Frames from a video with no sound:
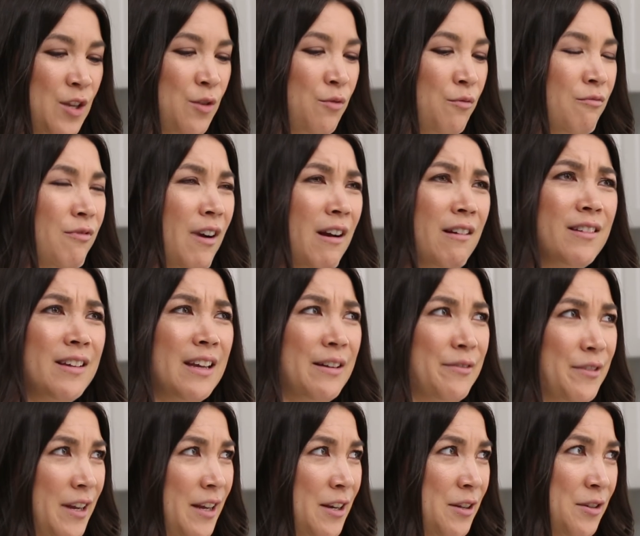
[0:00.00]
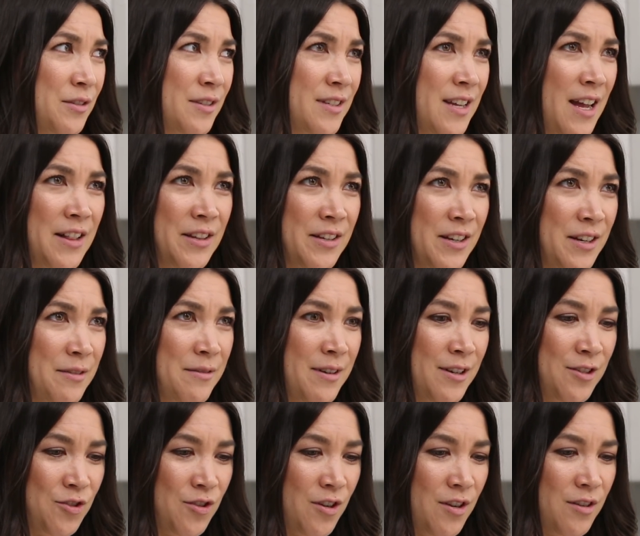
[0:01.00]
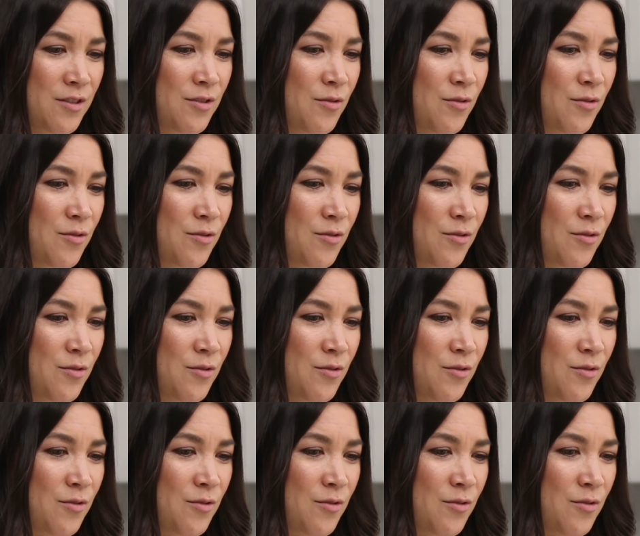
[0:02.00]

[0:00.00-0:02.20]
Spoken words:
You rarely ever get a good salad at a restaurant.